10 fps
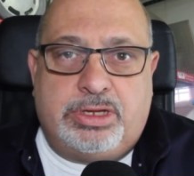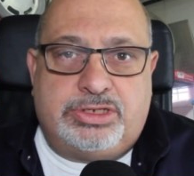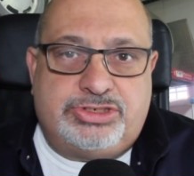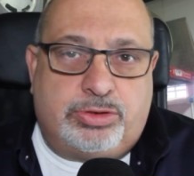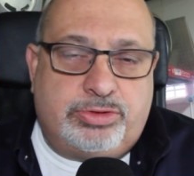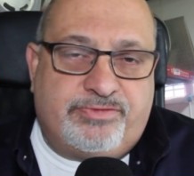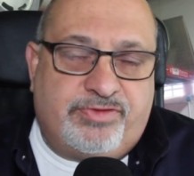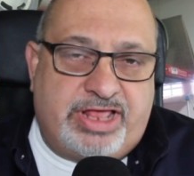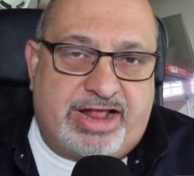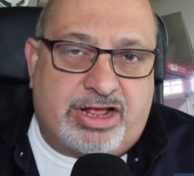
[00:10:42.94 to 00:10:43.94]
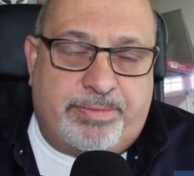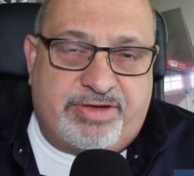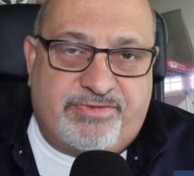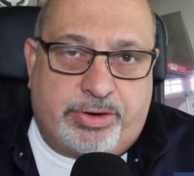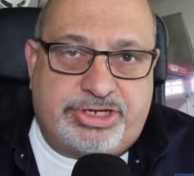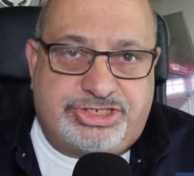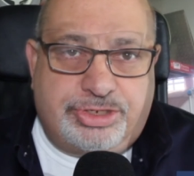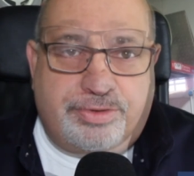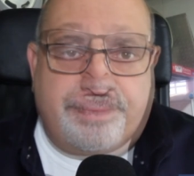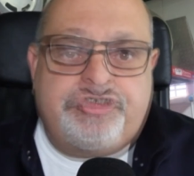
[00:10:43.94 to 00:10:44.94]
So look for that coming very
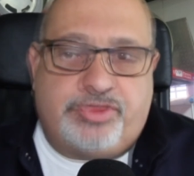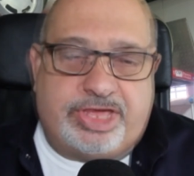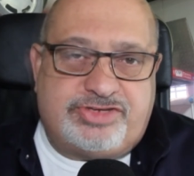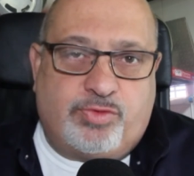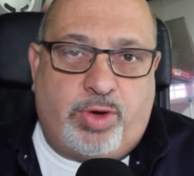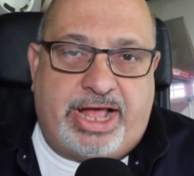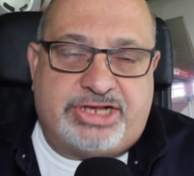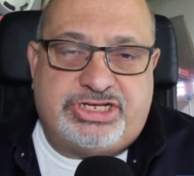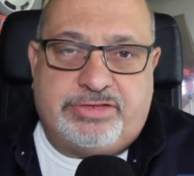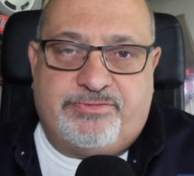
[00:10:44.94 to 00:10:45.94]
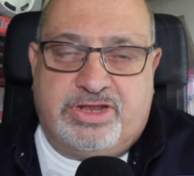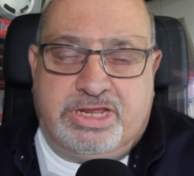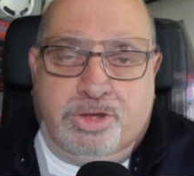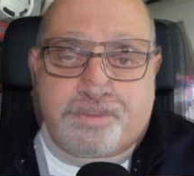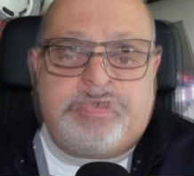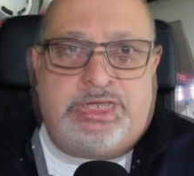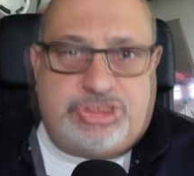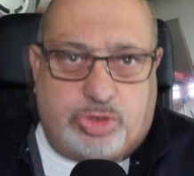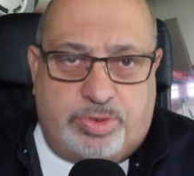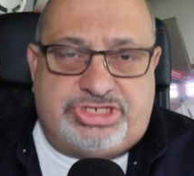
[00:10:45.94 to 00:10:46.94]
soon. So thanks for watching the video. As
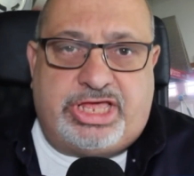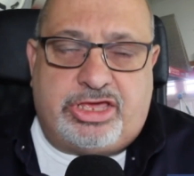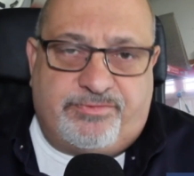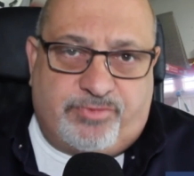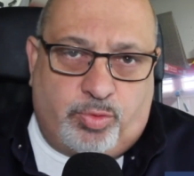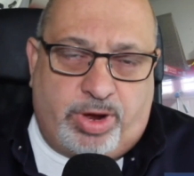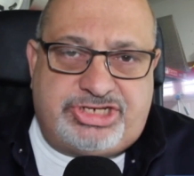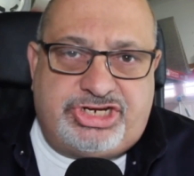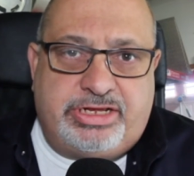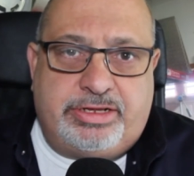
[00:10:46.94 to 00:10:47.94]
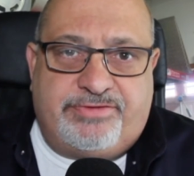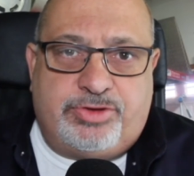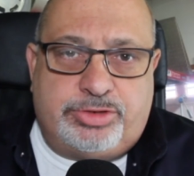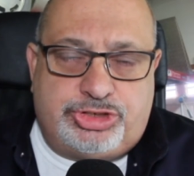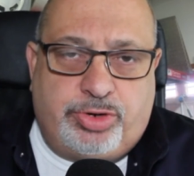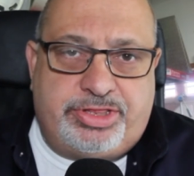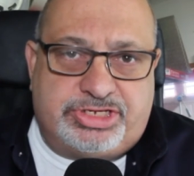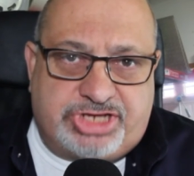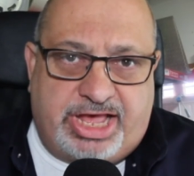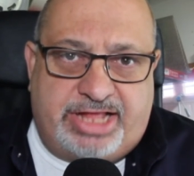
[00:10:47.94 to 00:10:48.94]
always, thank you for watching. If you enjoyed this
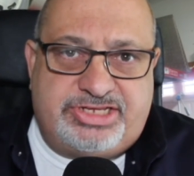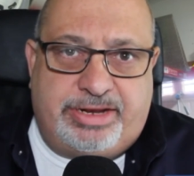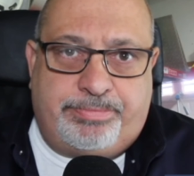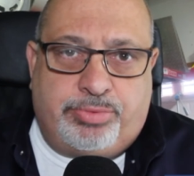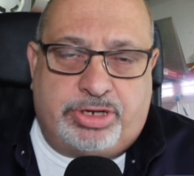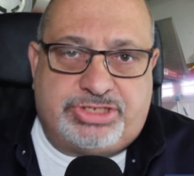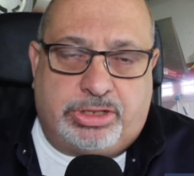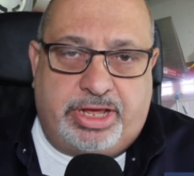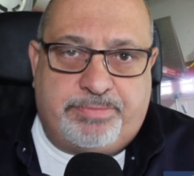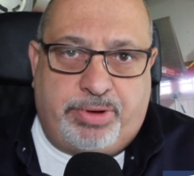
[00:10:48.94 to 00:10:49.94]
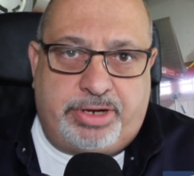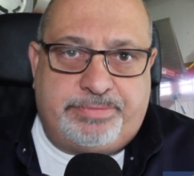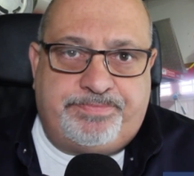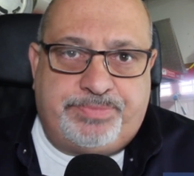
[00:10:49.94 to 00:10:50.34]
content, press the like button.